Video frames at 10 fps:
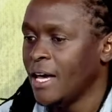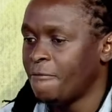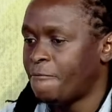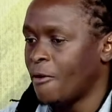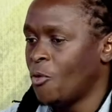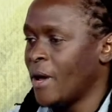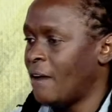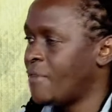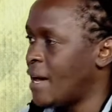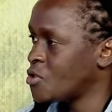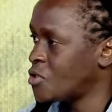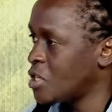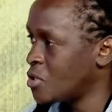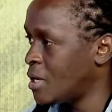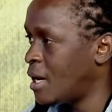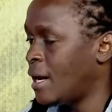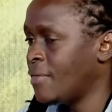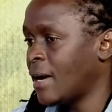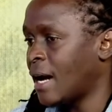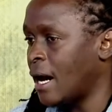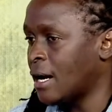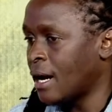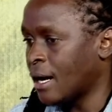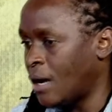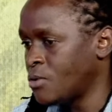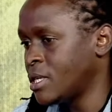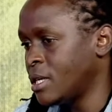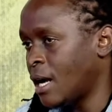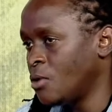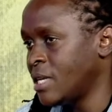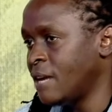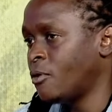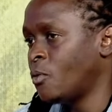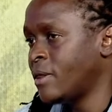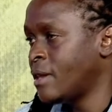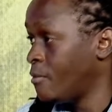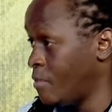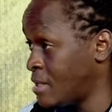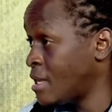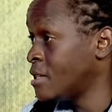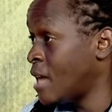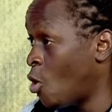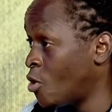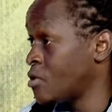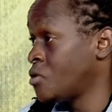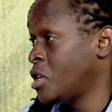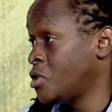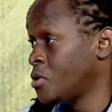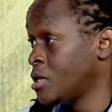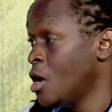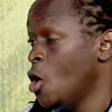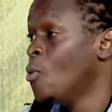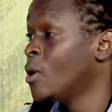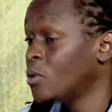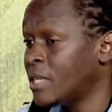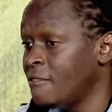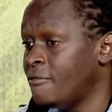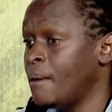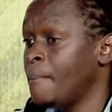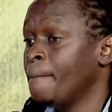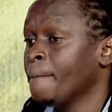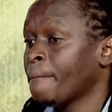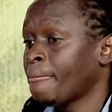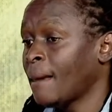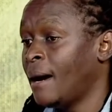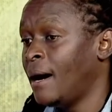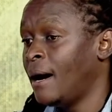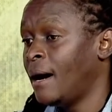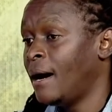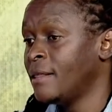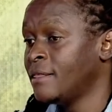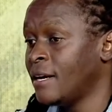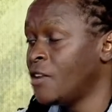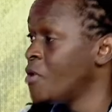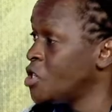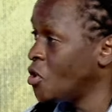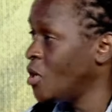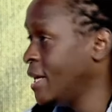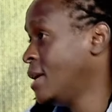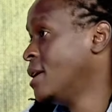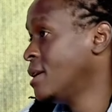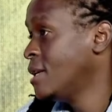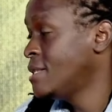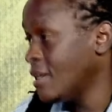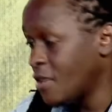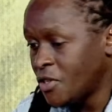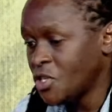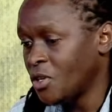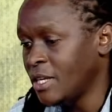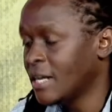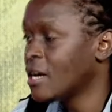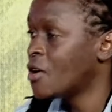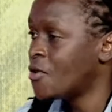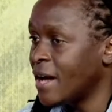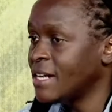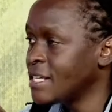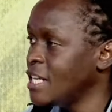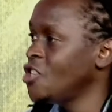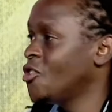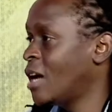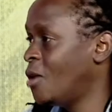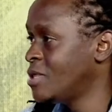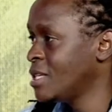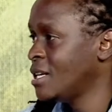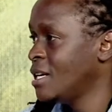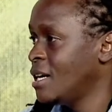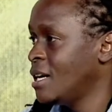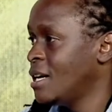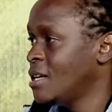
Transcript: If we have the association, uh, the county, county level where they're, they're starting their own associations, we could give them uh, the regional league. Yes. Take the regional league, run it in your county. Yeah.